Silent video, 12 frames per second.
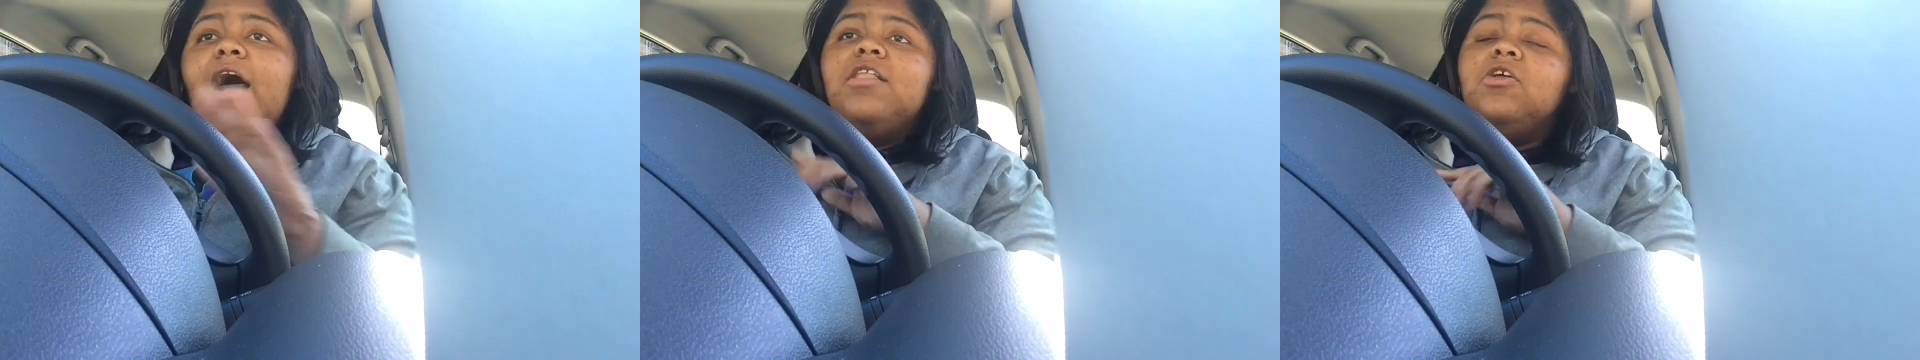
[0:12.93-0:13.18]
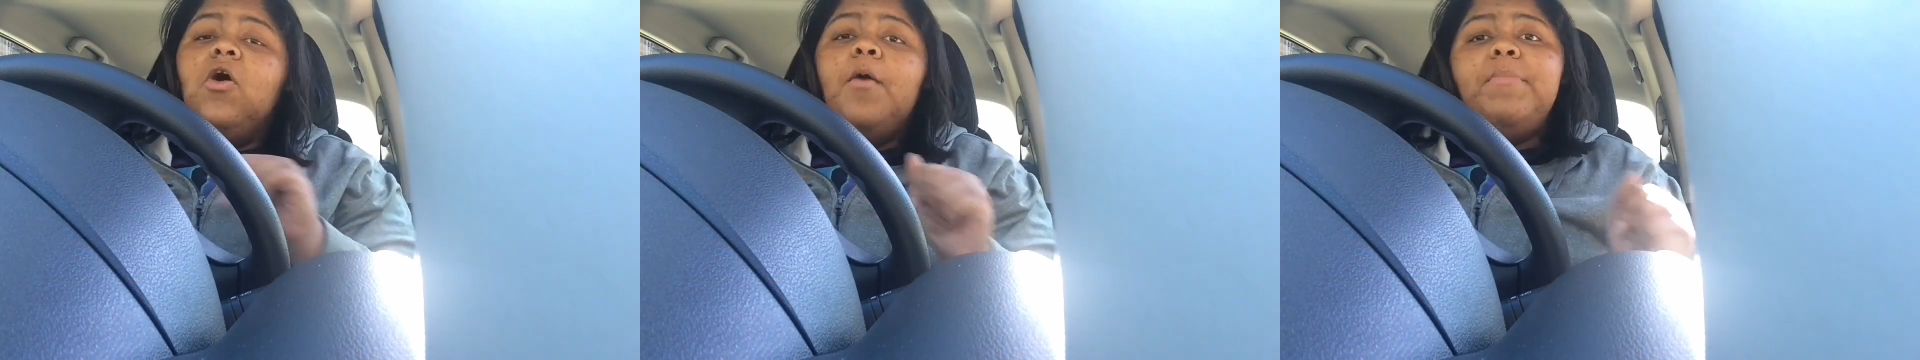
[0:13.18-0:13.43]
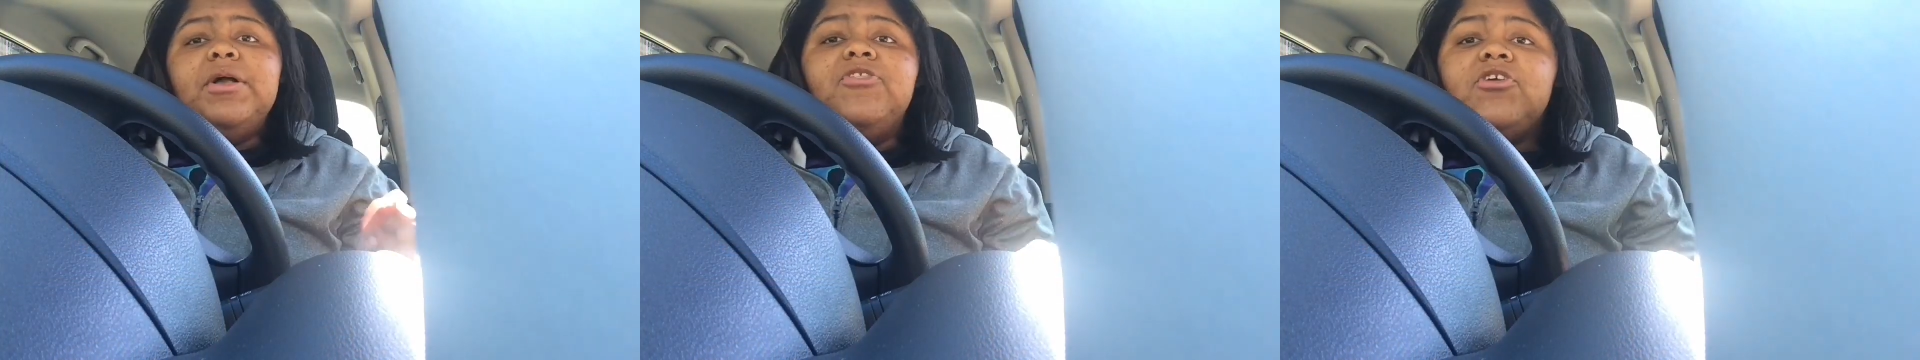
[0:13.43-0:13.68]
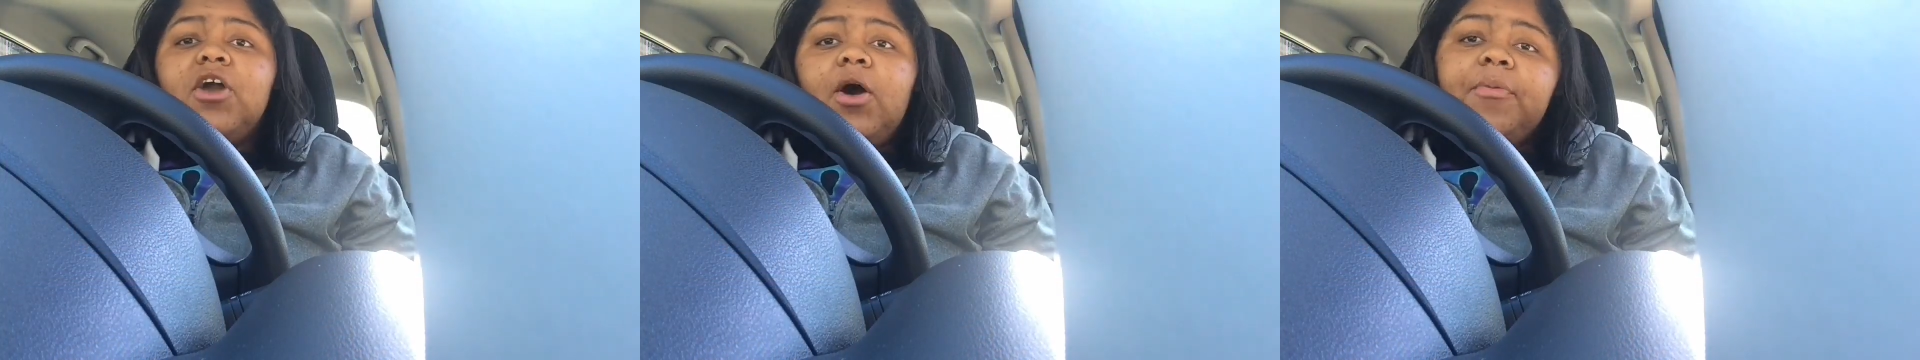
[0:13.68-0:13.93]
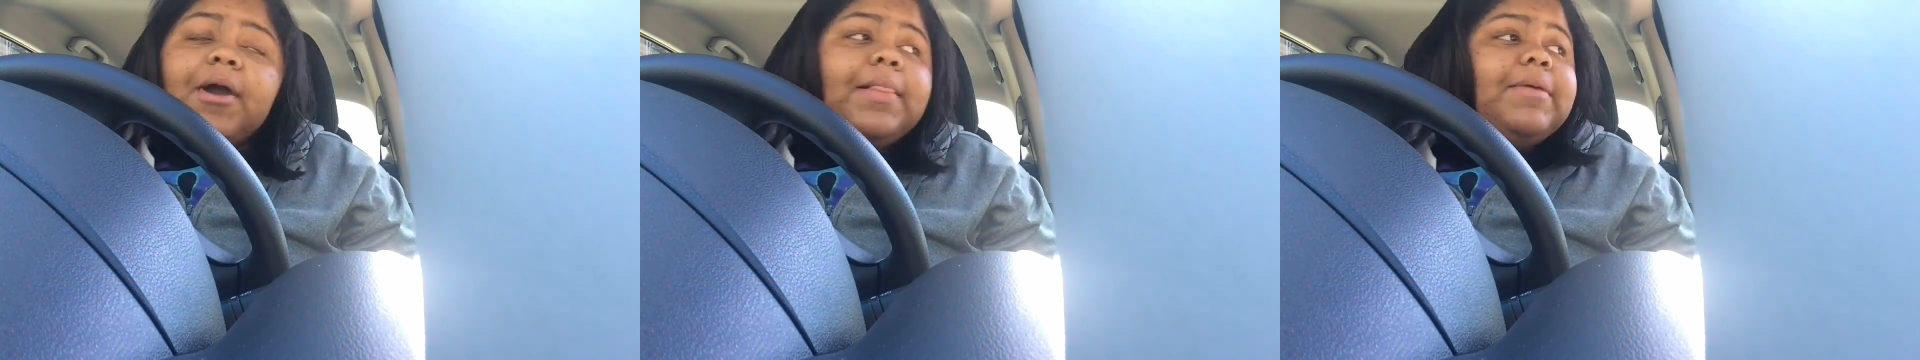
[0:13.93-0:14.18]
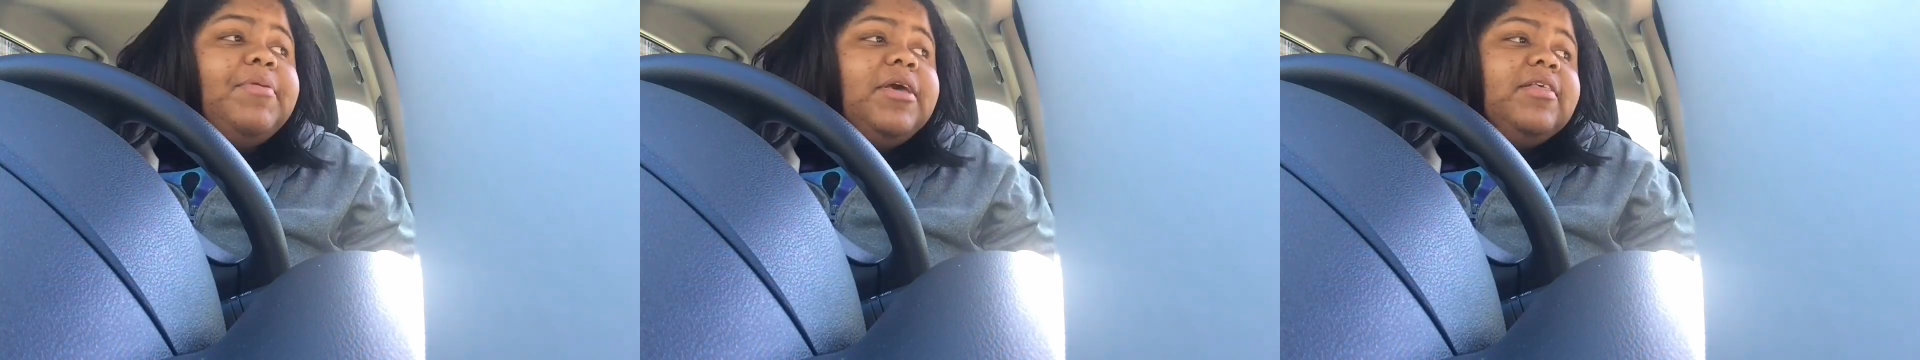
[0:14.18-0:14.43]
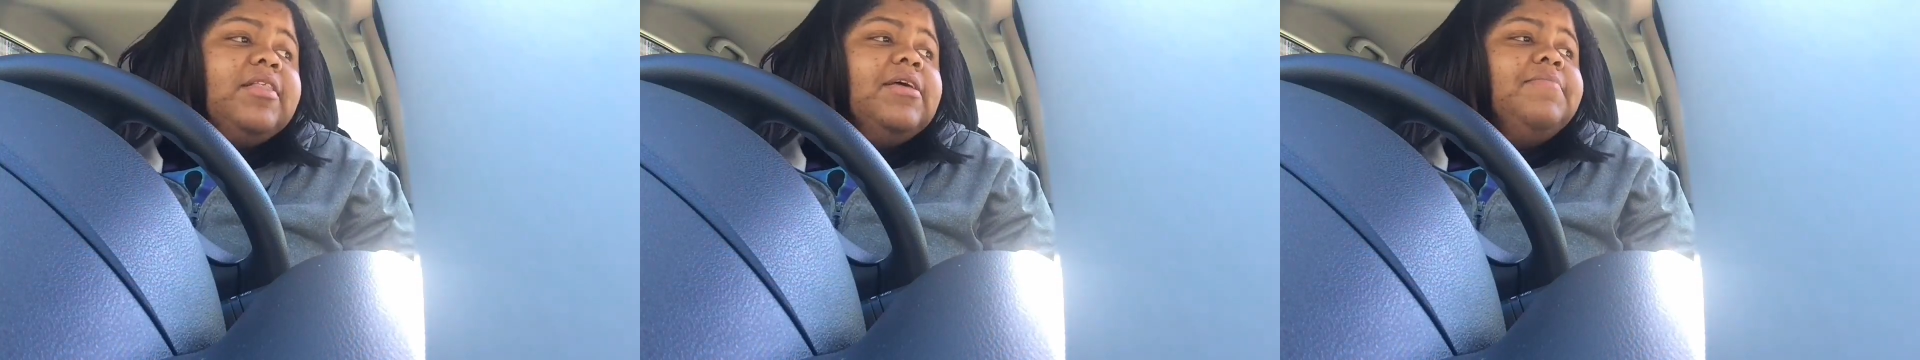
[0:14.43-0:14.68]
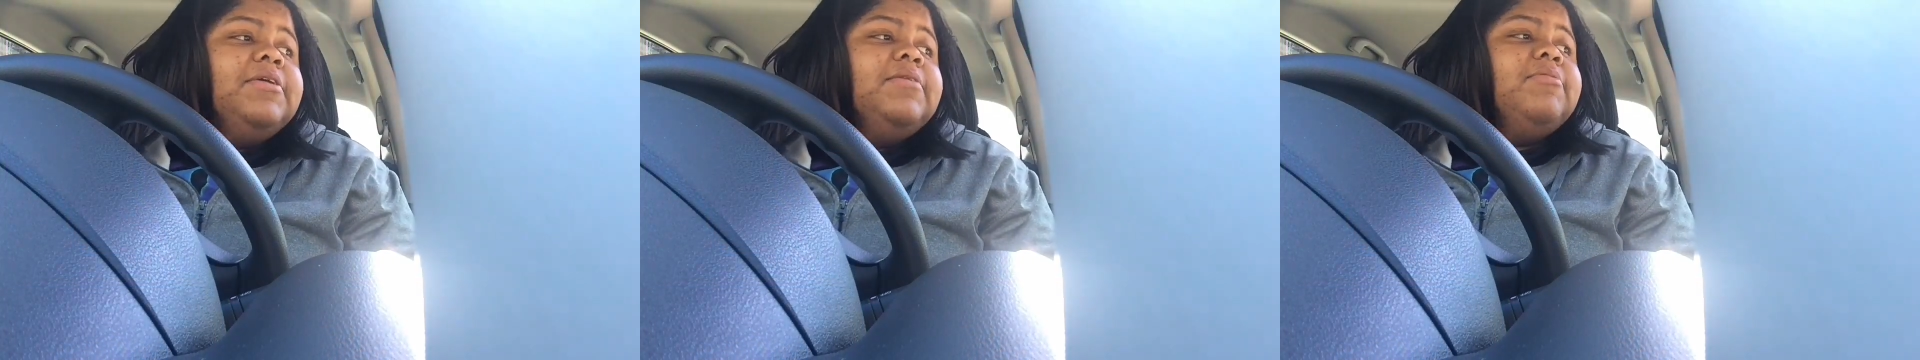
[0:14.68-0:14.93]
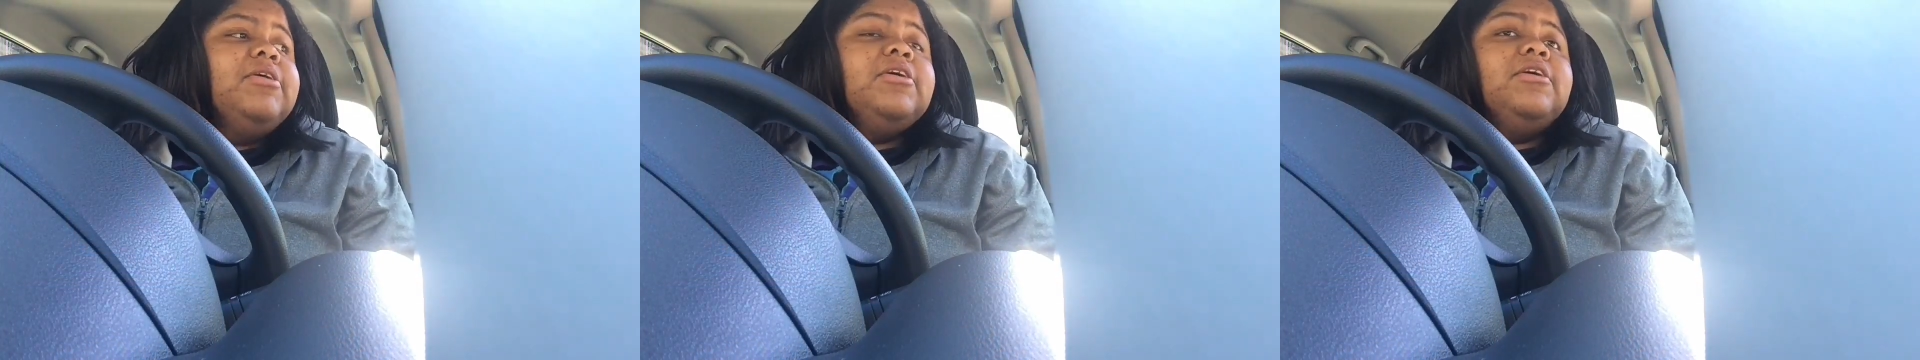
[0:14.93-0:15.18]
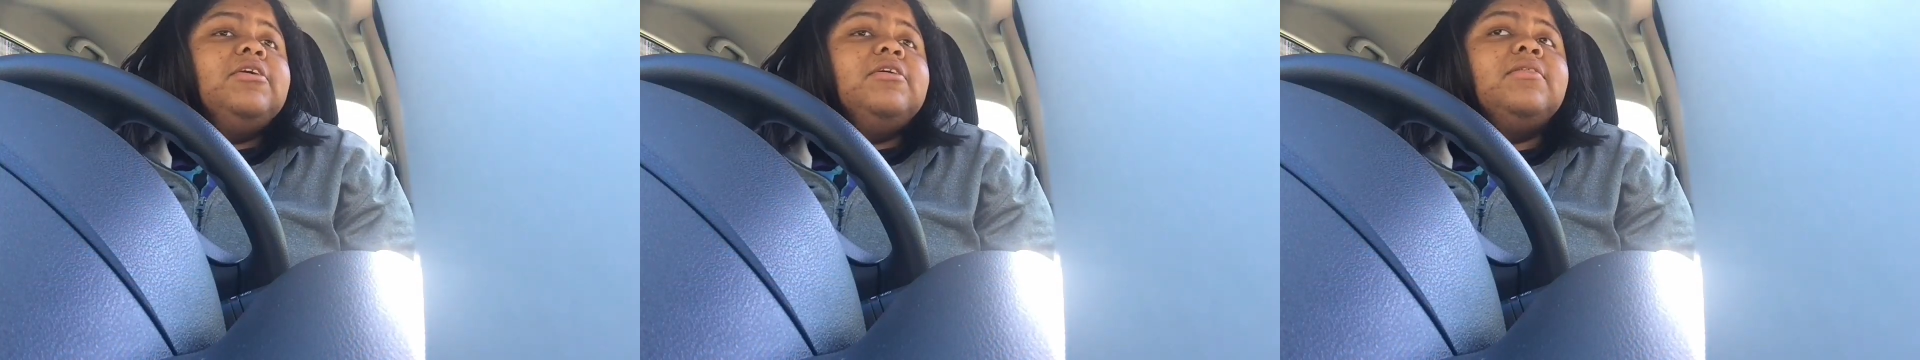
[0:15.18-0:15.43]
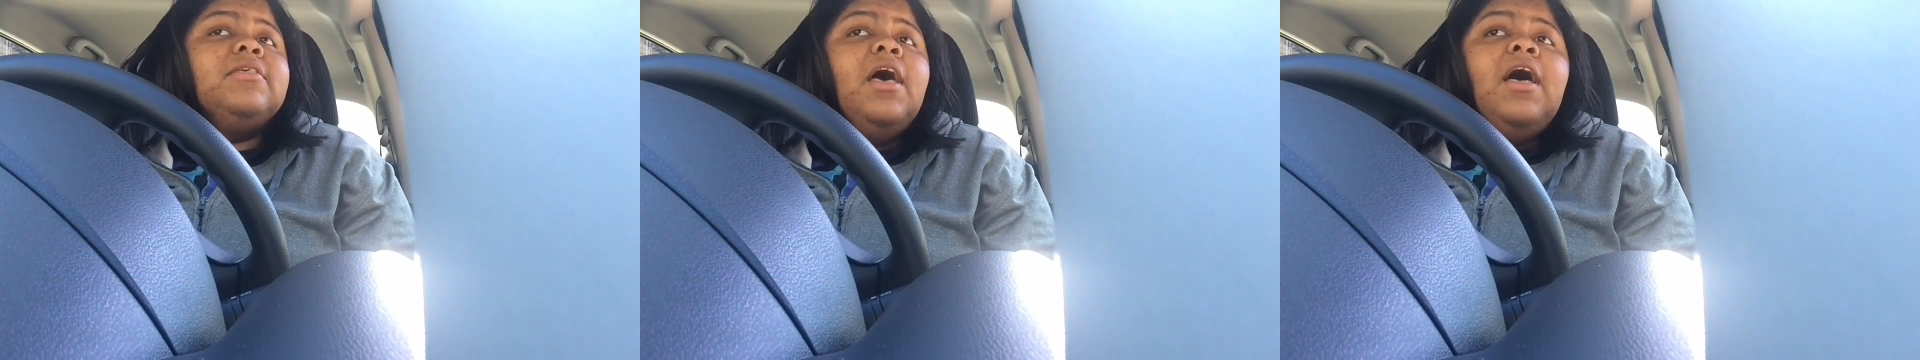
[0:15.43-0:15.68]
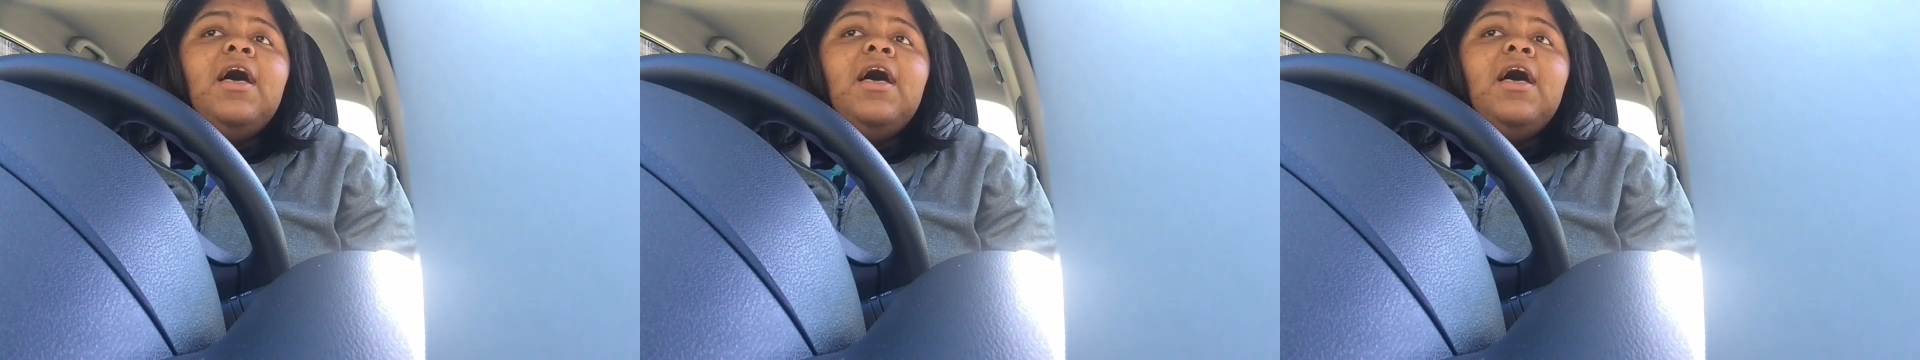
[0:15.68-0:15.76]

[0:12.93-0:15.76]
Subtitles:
I know a bunch of y'all probably pissed at me because